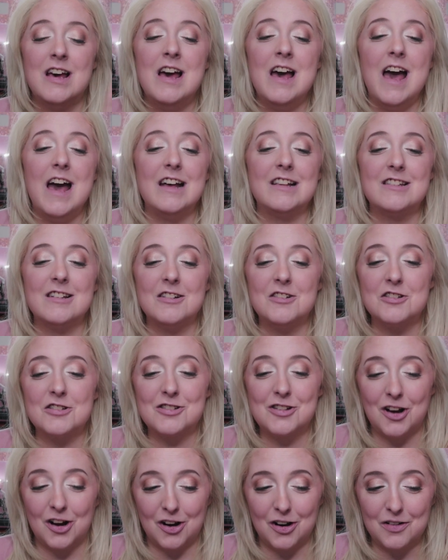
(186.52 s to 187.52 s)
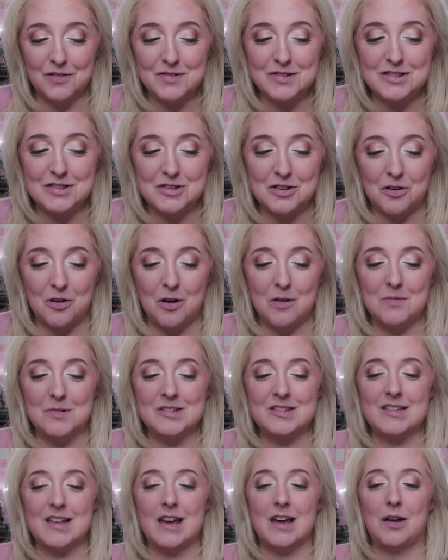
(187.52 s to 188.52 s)
It's not just curves, they're
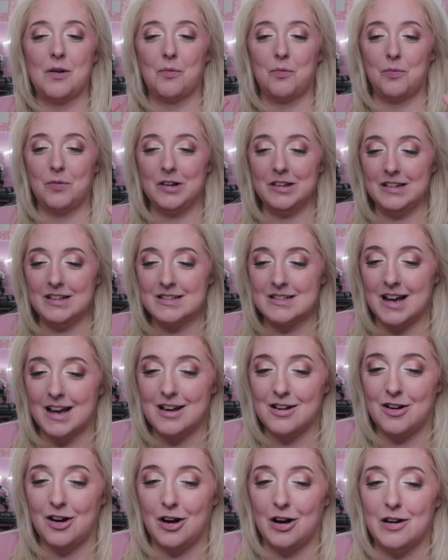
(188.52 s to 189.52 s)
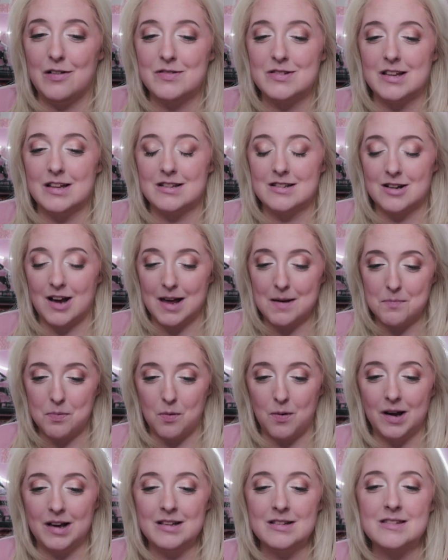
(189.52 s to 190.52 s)
almost like really tight curves and tight
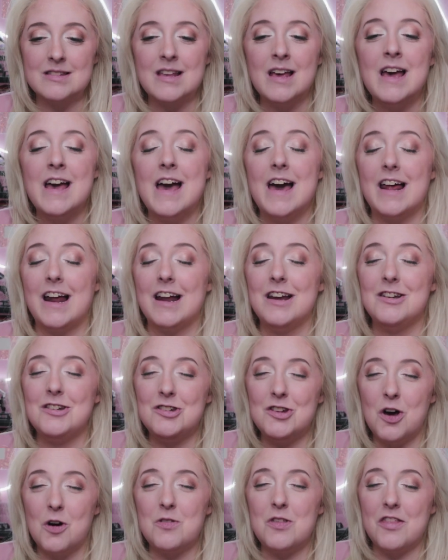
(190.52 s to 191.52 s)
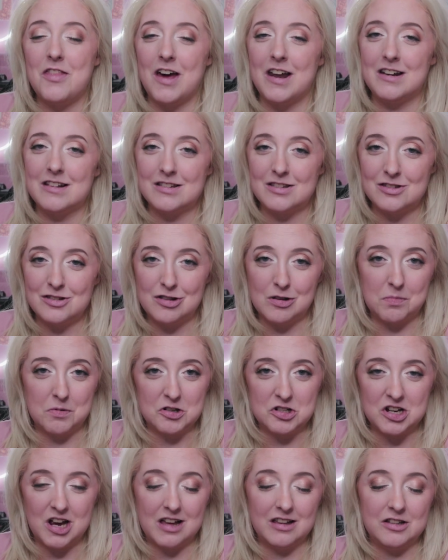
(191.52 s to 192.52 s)
points, and I know that that is
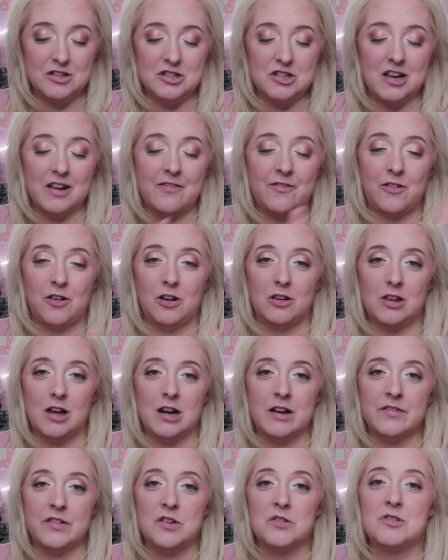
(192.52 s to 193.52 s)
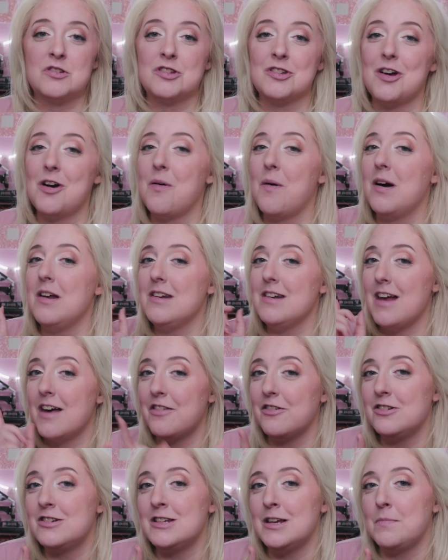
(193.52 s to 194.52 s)
super challenging for a lot of you. So
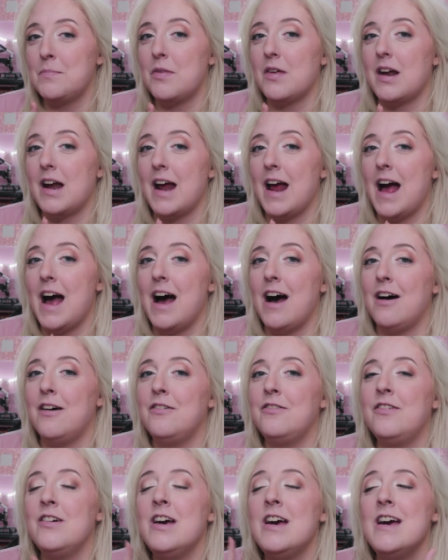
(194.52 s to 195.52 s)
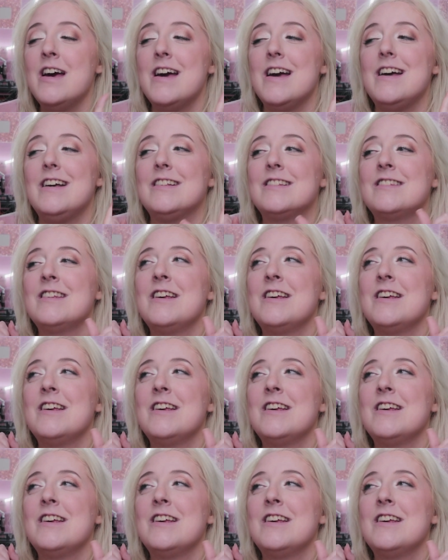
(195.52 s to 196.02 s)
another tip that I have is